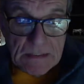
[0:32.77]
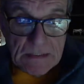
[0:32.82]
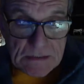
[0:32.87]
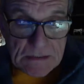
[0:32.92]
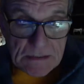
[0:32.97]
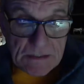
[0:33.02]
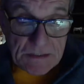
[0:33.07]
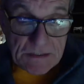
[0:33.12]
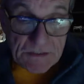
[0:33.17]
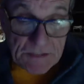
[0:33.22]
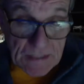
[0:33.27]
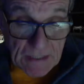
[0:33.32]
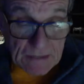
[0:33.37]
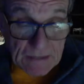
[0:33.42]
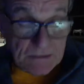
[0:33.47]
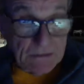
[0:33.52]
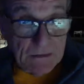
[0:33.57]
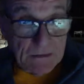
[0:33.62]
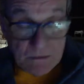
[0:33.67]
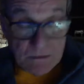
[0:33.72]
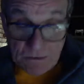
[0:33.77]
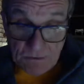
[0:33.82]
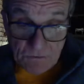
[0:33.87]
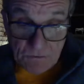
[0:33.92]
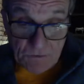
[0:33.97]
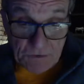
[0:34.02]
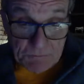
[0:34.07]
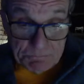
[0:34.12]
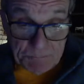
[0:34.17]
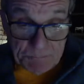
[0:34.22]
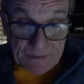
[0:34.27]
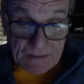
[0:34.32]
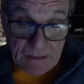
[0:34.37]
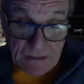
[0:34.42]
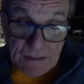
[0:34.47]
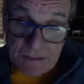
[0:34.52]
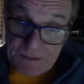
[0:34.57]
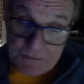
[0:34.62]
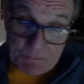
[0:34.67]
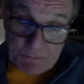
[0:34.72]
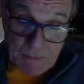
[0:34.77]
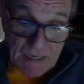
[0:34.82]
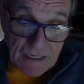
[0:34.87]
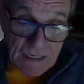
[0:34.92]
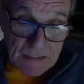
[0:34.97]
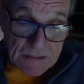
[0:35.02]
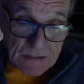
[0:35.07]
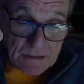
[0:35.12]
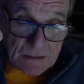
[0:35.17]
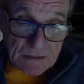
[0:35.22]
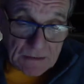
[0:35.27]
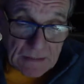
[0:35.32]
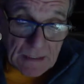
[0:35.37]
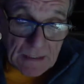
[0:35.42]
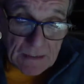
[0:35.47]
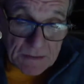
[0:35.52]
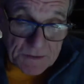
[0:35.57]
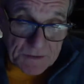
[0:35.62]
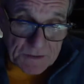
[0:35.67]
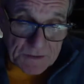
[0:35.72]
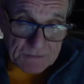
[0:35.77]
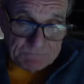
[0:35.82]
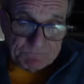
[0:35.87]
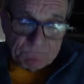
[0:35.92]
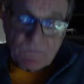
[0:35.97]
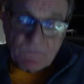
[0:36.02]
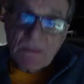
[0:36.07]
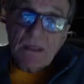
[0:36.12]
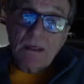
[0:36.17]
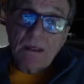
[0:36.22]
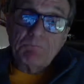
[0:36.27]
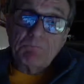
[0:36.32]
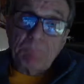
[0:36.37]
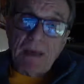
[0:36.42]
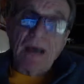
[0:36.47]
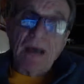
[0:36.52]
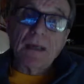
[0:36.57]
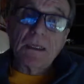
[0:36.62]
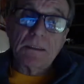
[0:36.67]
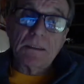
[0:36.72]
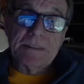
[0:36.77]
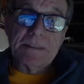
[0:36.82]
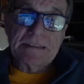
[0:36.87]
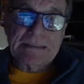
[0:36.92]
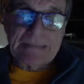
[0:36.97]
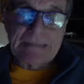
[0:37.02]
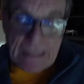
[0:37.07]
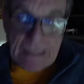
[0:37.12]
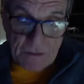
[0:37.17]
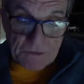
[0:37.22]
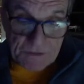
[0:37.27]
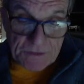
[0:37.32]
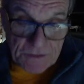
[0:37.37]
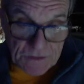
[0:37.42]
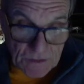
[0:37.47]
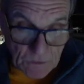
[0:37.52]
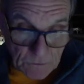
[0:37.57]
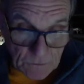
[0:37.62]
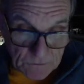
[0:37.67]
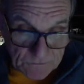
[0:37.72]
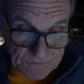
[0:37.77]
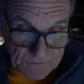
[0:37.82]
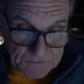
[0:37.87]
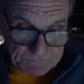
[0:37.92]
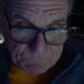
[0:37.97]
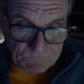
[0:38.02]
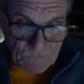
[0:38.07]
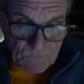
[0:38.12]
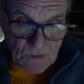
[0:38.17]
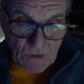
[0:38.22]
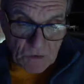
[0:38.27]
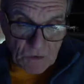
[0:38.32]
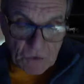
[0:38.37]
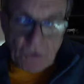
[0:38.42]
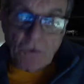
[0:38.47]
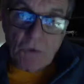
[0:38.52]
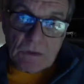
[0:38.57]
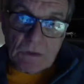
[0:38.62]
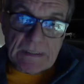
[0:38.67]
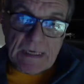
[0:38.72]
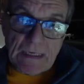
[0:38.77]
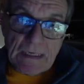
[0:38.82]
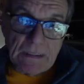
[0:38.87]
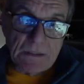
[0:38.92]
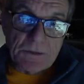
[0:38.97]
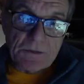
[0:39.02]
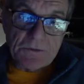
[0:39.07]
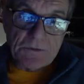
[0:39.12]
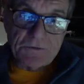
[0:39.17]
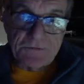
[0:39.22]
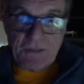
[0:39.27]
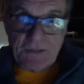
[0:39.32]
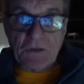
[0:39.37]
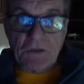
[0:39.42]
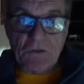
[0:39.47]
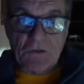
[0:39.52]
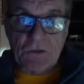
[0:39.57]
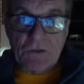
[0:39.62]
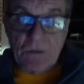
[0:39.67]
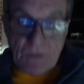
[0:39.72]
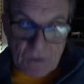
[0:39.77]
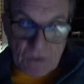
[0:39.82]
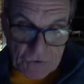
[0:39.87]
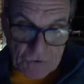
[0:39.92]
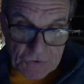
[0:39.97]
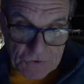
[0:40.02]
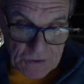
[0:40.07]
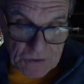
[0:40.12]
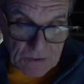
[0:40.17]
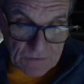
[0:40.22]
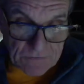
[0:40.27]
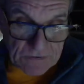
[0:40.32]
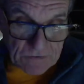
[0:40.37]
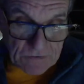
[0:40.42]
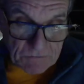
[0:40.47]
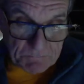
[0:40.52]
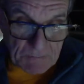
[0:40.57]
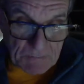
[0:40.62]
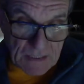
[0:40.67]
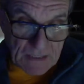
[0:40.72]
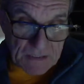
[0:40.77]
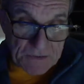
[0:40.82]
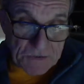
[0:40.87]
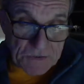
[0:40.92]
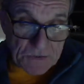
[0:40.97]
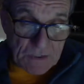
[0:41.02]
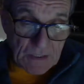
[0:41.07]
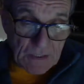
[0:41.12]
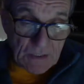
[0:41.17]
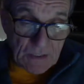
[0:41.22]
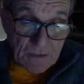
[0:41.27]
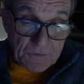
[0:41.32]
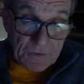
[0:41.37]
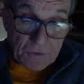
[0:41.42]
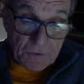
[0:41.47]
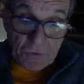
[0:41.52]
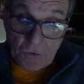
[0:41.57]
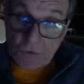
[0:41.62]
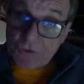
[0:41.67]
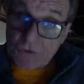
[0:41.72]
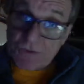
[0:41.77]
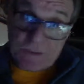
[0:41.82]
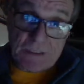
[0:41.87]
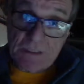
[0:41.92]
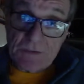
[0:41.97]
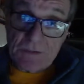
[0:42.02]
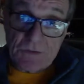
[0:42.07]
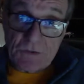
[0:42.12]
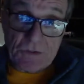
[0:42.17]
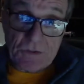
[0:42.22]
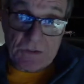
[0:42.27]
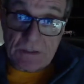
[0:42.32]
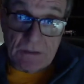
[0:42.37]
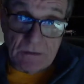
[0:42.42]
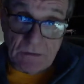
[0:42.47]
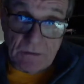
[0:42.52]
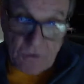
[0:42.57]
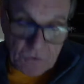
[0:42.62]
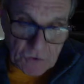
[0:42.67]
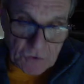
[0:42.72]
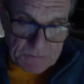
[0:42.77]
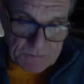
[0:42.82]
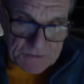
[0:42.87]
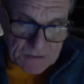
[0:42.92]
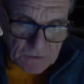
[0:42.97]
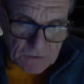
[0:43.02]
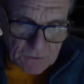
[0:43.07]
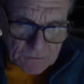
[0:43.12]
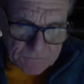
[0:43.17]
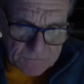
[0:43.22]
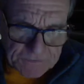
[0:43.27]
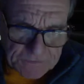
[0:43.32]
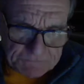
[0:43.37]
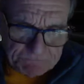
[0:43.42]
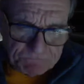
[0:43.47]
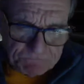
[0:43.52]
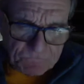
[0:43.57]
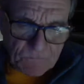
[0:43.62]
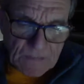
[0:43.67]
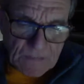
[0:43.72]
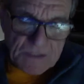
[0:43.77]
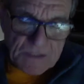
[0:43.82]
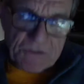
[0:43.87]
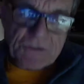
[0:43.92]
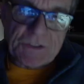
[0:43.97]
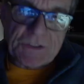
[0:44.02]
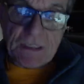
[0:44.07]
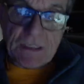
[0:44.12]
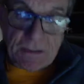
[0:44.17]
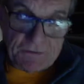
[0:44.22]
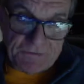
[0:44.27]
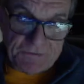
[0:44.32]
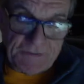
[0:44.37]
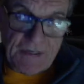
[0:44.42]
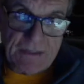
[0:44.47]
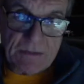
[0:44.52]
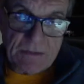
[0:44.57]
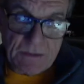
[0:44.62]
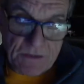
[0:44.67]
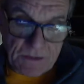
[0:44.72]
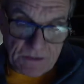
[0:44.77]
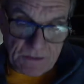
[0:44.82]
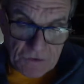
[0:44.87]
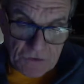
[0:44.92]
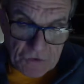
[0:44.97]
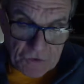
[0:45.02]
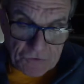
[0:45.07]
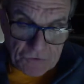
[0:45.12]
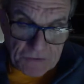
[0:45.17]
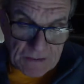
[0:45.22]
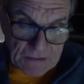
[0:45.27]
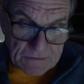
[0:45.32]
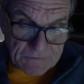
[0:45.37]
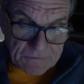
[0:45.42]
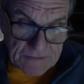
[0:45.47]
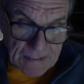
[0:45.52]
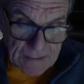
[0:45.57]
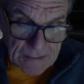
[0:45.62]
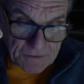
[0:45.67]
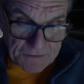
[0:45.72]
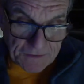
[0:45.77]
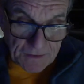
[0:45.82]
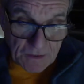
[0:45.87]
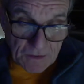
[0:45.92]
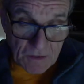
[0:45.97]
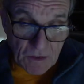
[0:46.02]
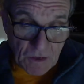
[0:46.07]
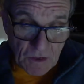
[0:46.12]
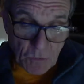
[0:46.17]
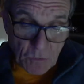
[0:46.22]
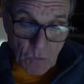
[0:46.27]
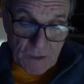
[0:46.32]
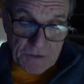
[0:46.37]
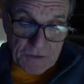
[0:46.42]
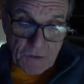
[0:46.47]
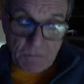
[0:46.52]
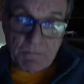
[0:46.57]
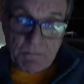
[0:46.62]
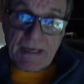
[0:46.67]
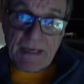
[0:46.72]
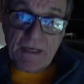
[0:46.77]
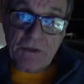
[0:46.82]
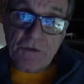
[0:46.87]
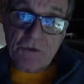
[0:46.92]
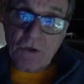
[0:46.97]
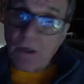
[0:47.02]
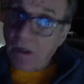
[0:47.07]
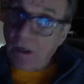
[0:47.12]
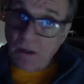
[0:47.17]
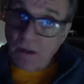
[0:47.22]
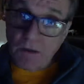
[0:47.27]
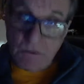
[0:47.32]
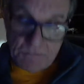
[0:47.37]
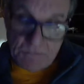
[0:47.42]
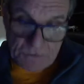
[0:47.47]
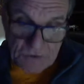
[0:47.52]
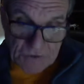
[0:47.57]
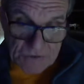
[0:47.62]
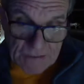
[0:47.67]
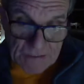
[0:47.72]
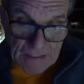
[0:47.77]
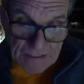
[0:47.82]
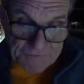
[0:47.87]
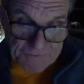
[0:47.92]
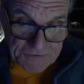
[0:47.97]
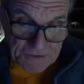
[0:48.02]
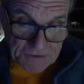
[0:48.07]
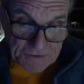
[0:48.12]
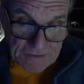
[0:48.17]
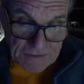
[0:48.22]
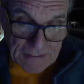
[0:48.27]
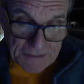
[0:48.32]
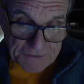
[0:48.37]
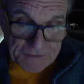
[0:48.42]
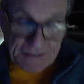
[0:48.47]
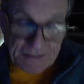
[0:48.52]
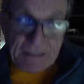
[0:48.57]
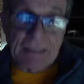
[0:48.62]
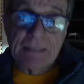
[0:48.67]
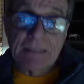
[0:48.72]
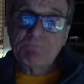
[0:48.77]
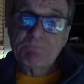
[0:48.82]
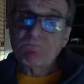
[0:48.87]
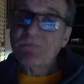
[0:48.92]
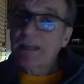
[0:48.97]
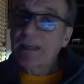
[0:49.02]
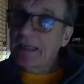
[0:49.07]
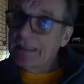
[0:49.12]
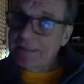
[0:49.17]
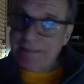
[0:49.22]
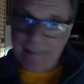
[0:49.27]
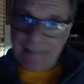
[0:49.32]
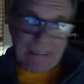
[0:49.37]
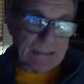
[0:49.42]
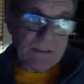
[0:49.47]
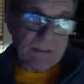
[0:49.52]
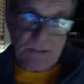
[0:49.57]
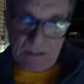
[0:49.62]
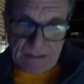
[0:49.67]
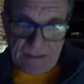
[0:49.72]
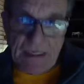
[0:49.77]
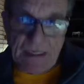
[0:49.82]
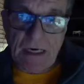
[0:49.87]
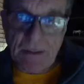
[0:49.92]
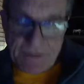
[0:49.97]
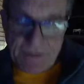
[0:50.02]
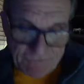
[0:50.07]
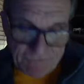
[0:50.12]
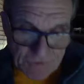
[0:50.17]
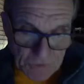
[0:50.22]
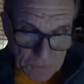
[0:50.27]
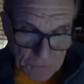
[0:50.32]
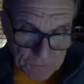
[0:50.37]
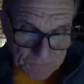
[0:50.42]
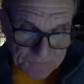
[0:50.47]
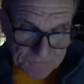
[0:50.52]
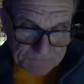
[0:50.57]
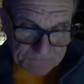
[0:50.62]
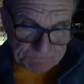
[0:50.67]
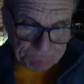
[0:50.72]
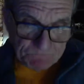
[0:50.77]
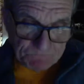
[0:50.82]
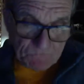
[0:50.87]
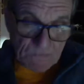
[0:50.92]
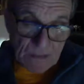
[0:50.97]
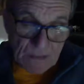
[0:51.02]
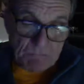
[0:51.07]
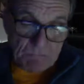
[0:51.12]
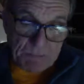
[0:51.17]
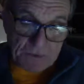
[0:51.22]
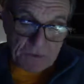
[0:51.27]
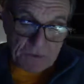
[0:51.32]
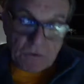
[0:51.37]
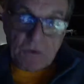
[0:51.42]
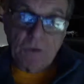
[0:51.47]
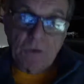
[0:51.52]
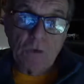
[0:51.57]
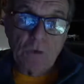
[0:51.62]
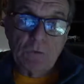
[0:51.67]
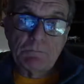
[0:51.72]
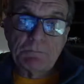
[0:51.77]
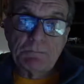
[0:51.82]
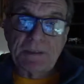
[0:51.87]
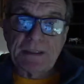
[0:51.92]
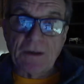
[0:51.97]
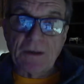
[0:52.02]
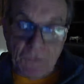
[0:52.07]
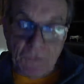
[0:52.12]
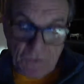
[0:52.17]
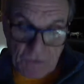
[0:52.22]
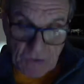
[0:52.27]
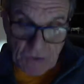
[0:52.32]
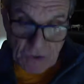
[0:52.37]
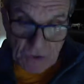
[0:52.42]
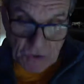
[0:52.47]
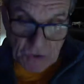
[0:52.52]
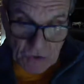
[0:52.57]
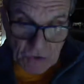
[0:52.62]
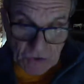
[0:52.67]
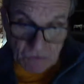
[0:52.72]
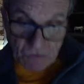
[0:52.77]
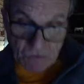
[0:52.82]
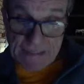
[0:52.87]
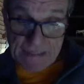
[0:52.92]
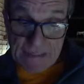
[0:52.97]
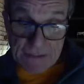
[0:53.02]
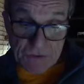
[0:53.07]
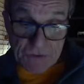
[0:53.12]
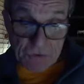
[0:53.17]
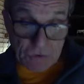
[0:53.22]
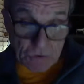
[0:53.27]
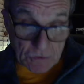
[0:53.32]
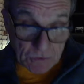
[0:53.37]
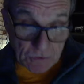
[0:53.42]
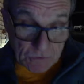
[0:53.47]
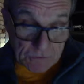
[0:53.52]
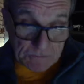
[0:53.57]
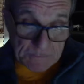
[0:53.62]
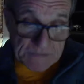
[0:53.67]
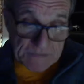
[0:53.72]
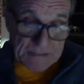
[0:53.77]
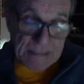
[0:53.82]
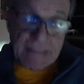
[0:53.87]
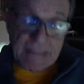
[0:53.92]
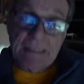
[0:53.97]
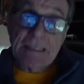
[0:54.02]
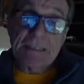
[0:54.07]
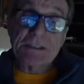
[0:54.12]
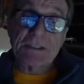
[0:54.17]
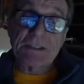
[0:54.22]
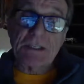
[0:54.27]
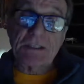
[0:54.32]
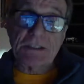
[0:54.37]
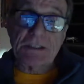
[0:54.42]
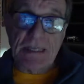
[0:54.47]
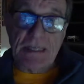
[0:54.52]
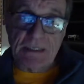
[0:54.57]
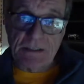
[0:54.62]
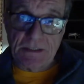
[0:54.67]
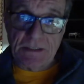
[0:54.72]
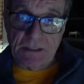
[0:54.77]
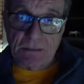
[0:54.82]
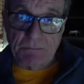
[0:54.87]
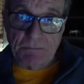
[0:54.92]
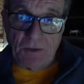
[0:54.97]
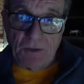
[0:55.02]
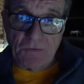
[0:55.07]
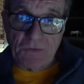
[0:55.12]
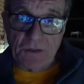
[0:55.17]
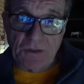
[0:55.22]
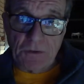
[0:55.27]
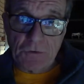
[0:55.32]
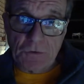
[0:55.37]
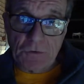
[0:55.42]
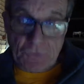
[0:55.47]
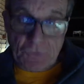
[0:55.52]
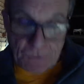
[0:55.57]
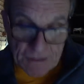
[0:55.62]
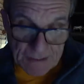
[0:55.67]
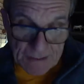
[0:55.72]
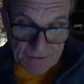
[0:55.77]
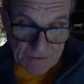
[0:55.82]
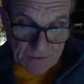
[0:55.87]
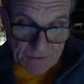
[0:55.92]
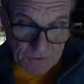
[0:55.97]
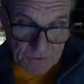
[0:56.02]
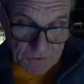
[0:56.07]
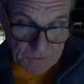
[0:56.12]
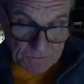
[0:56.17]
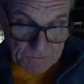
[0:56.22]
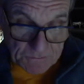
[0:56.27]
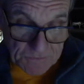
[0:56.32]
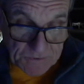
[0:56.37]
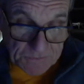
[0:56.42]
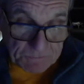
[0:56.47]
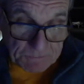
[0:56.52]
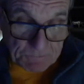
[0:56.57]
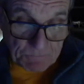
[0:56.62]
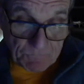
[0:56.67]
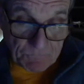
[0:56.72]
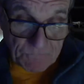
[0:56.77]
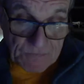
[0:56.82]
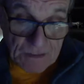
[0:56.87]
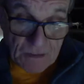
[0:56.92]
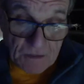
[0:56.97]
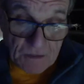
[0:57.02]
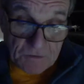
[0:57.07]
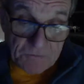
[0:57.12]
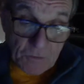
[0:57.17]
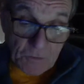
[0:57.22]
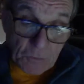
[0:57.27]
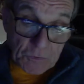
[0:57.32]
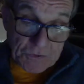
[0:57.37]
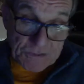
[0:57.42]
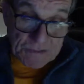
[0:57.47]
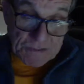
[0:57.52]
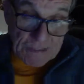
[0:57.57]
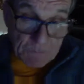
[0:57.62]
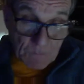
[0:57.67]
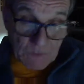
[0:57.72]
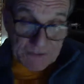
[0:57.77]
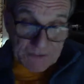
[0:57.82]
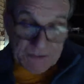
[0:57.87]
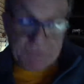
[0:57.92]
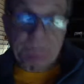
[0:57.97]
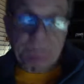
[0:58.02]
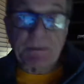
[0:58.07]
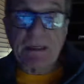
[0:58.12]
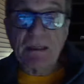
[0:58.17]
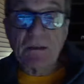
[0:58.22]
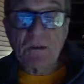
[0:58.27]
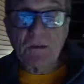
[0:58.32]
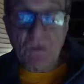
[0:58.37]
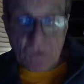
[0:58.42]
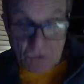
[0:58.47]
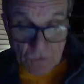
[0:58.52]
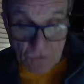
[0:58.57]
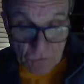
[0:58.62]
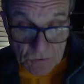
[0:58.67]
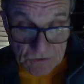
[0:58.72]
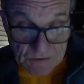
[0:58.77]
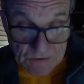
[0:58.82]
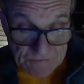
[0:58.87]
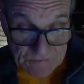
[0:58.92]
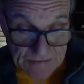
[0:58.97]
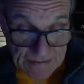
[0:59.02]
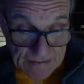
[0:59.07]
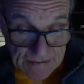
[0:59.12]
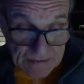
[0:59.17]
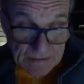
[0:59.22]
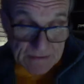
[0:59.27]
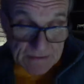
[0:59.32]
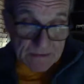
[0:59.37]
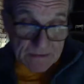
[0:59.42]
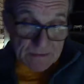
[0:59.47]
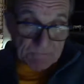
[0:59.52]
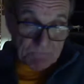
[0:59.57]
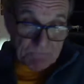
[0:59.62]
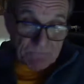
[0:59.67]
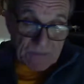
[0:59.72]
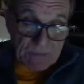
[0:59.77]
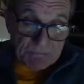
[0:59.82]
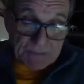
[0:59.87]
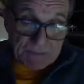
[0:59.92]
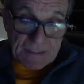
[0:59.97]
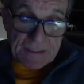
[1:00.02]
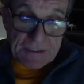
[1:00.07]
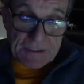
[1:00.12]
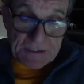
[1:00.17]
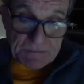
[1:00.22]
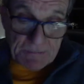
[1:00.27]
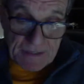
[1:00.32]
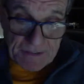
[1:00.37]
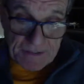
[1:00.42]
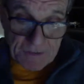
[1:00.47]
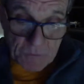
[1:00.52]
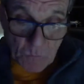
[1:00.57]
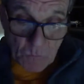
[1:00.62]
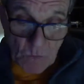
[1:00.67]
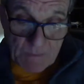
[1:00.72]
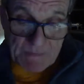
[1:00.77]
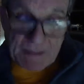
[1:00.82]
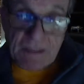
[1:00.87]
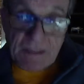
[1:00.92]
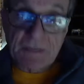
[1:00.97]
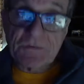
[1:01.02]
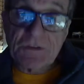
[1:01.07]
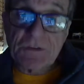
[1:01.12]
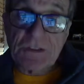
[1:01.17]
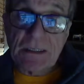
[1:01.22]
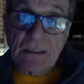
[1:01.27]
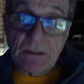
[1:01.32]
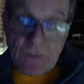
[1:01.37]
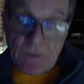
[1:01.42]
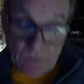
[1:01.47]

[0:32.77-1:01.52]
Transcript: 'Tis done, the bill has passed at last, and Parliament now dissolved. Your colours fixed to the Conservative mast, though your sins still not absolved. Sycophants in the street of Downing, where you made your home just after crowning, intensely are involved. But gloom beyond the greyest glooms has descended upon those dreary rooms. For someone has been the source of leaks. Pressmen and women have seen the